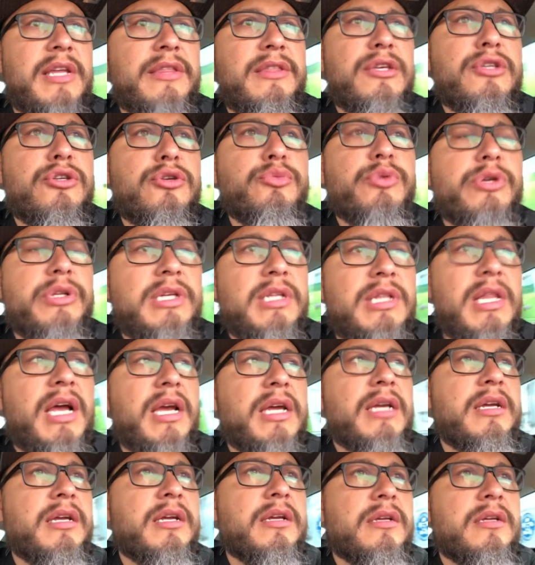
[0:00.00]
I think you'll really
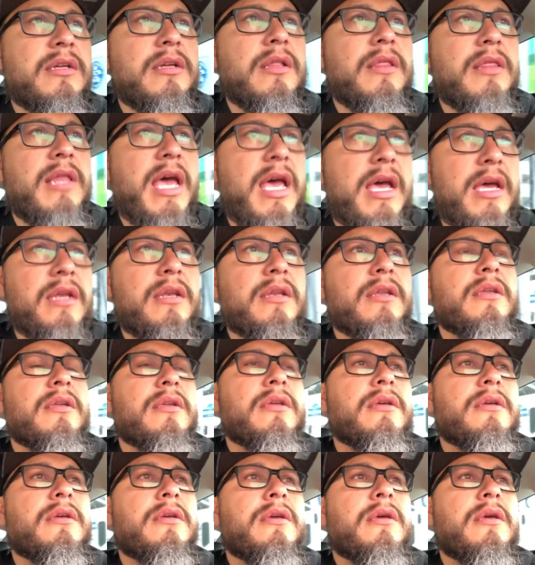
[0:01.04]
like that.
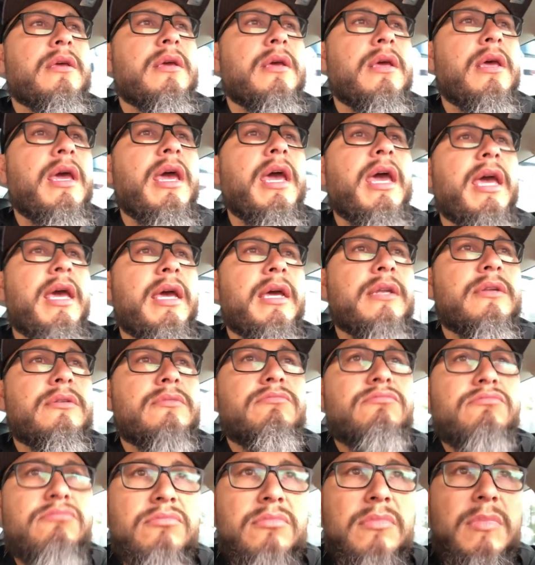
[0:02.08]

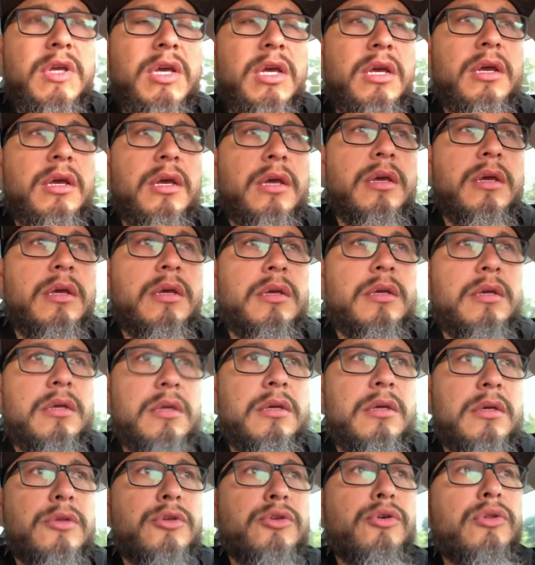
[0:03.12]

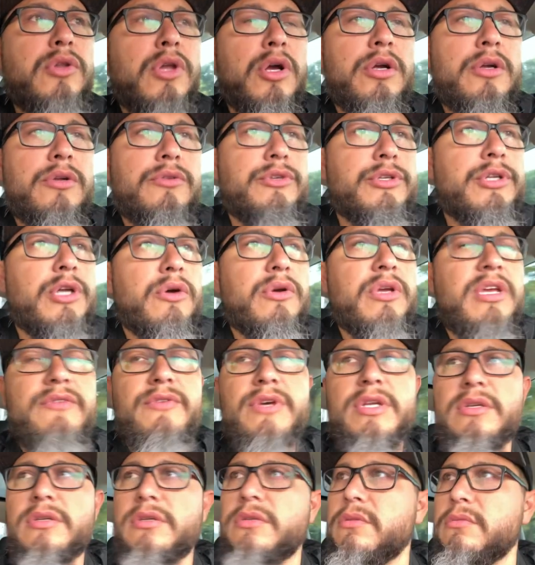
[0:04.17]
And you'll learn, you know,
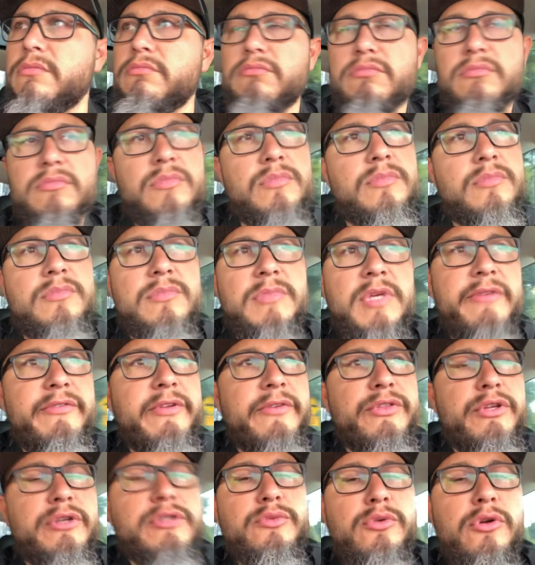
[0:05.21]
even
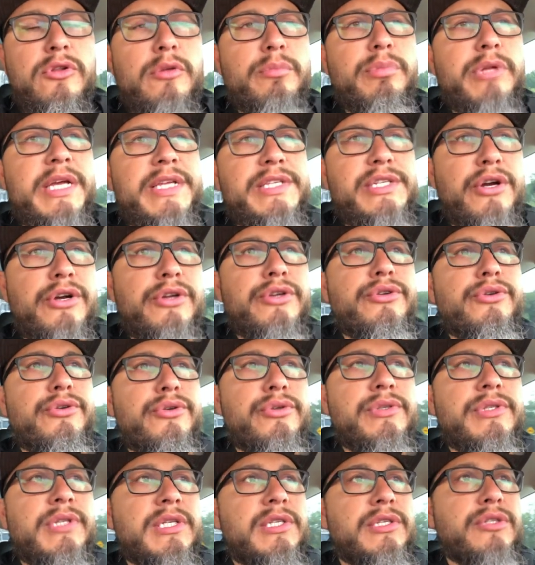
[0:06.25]
if those rollerblades aren't
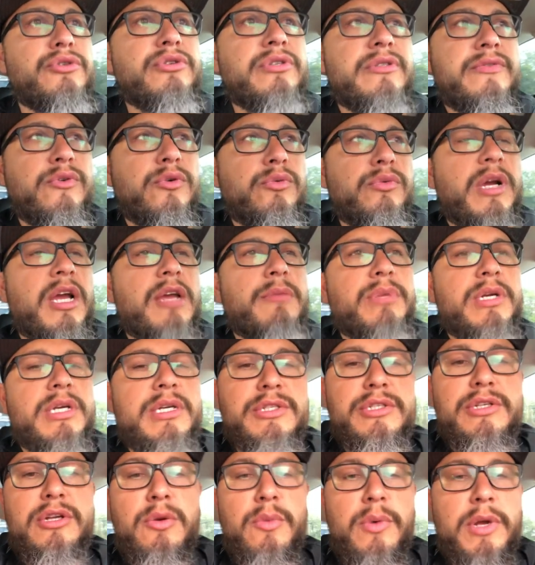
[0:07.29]
used, that's useful, right?
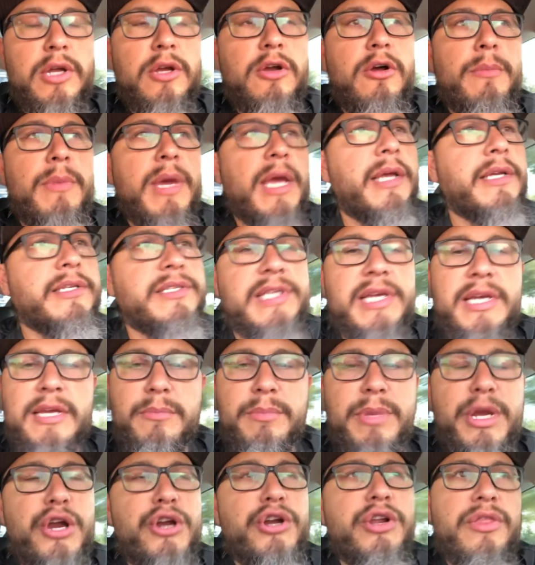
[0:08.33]
Because you don't want to go make a
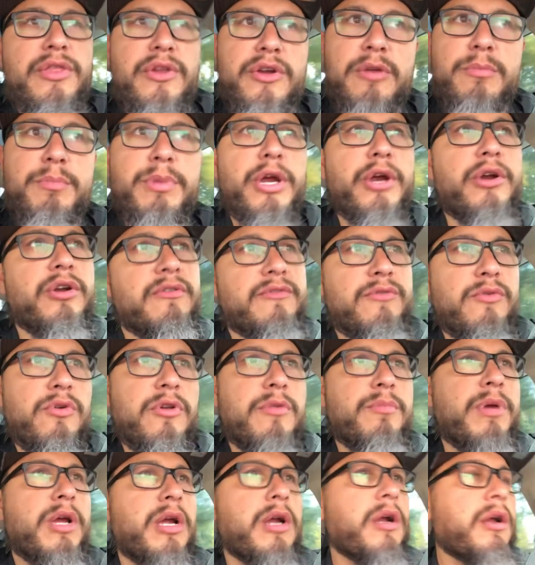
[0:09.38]
second pair and a third pair and a
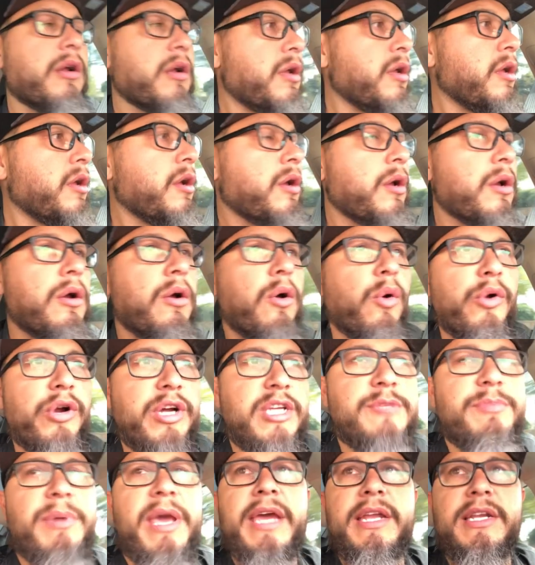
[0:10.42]
fourth pair, or
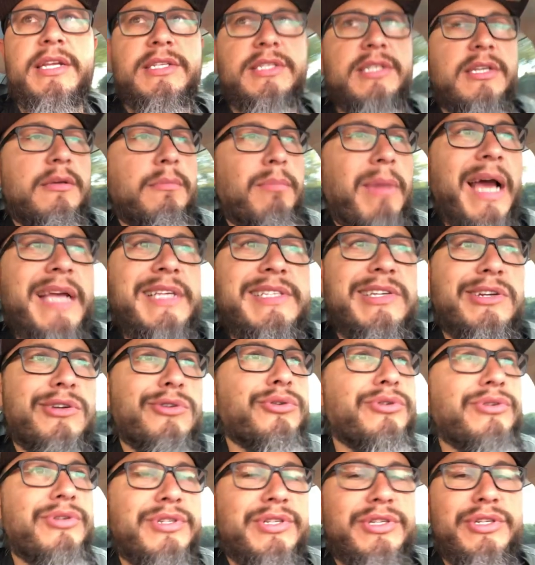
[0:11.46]
expand it to
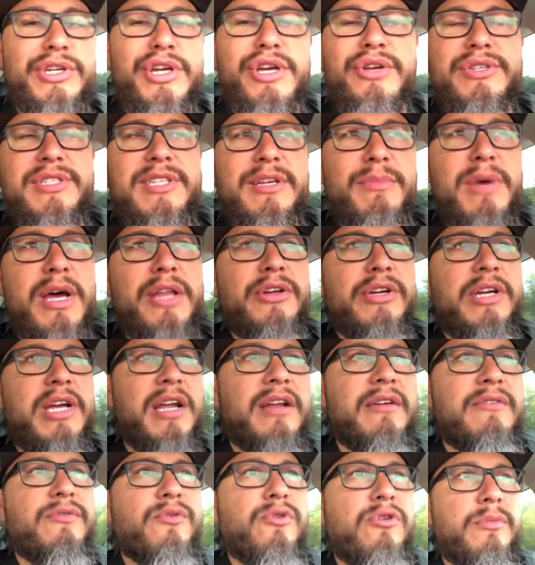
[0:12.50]
bicycles or, you know, some other
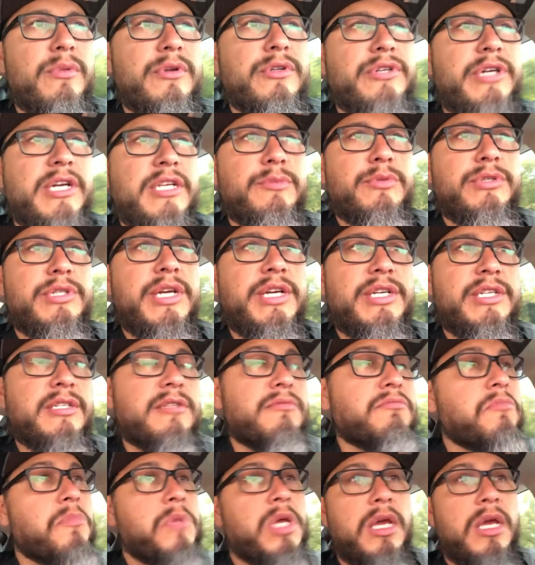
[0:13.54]
kind of form of transportation.